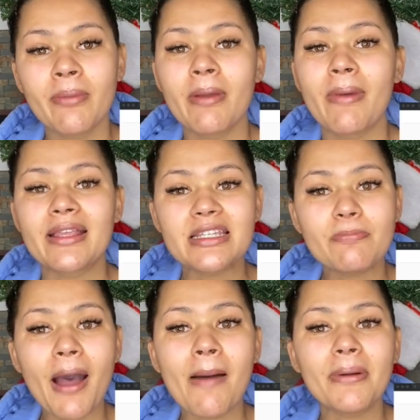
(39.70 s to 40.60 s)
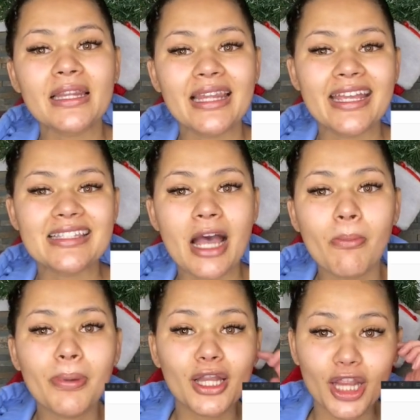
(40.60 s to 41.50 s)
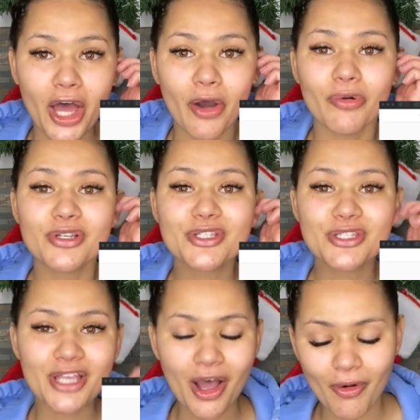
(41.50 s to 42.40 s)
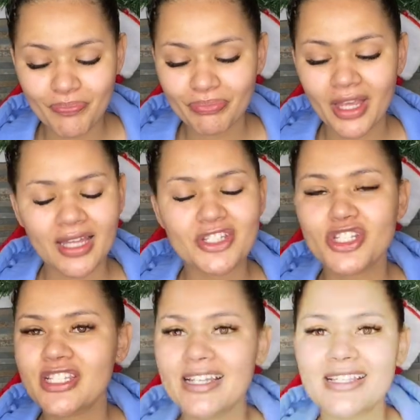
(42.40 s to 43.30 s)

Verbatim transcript: and my Depop link down below. So let's just get